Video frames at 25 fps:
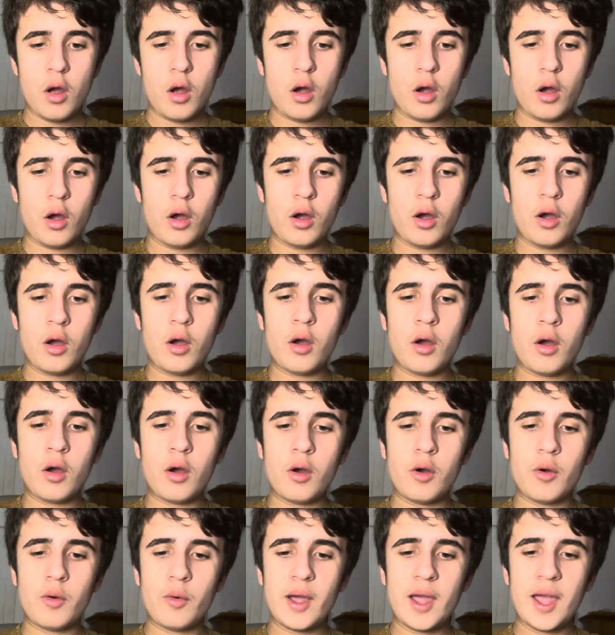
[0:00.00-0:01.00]

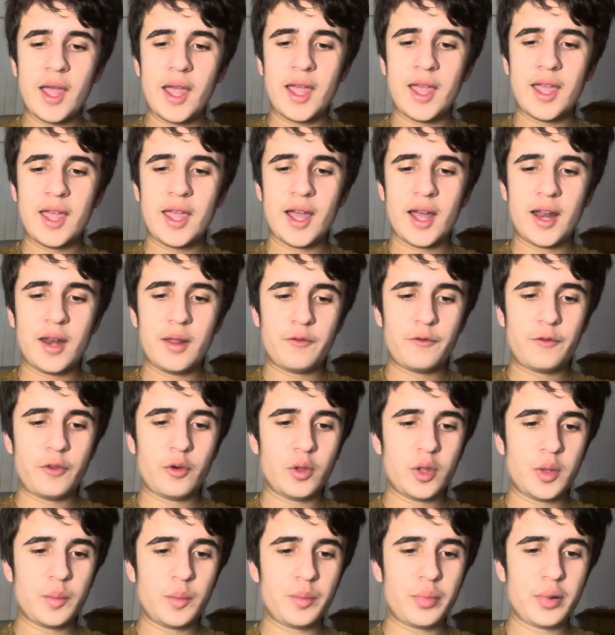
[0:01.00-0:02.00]
Oh, wait, I didn't
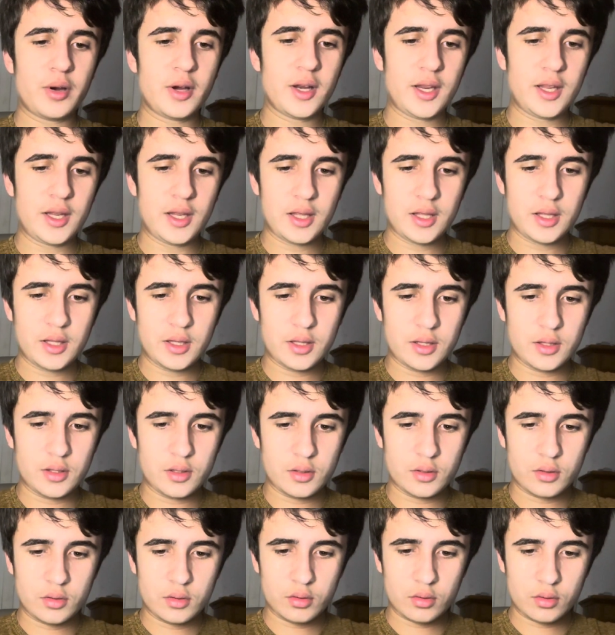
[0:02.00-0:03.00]
fully put it
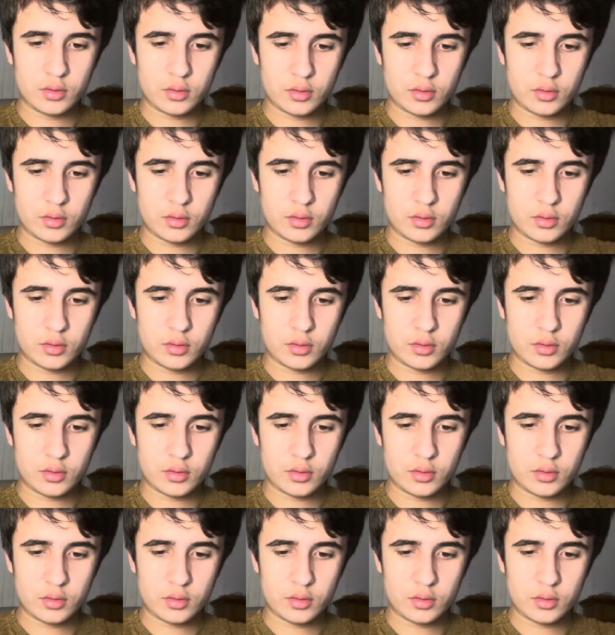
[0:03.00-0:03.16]
in.